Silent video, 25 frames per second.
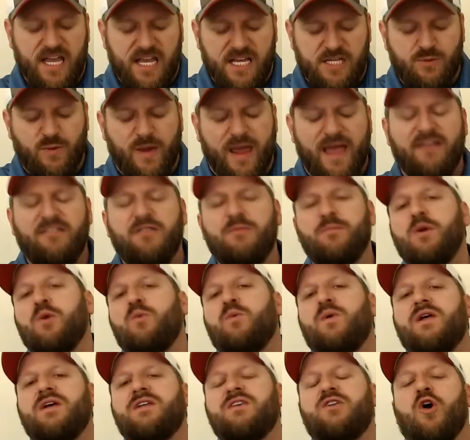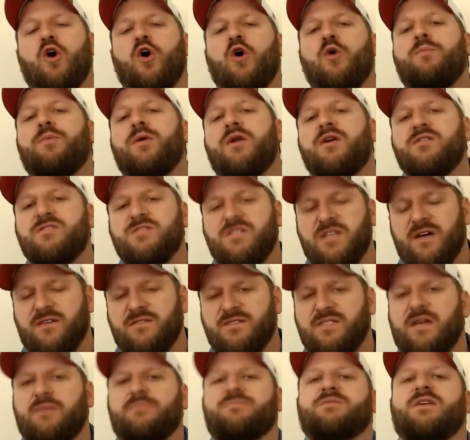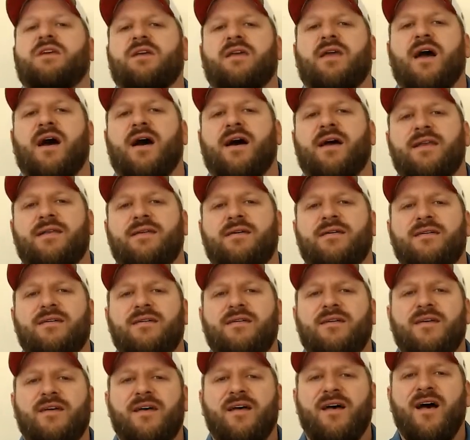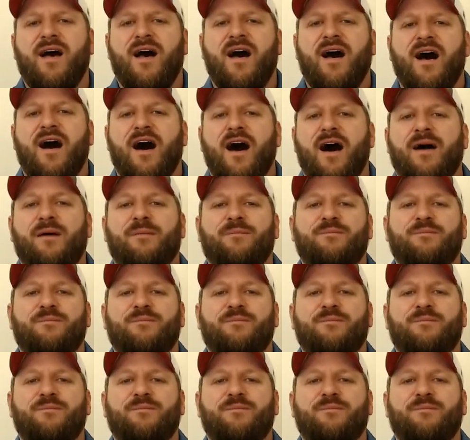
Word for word: is we have to be willing to open ourselves up to God.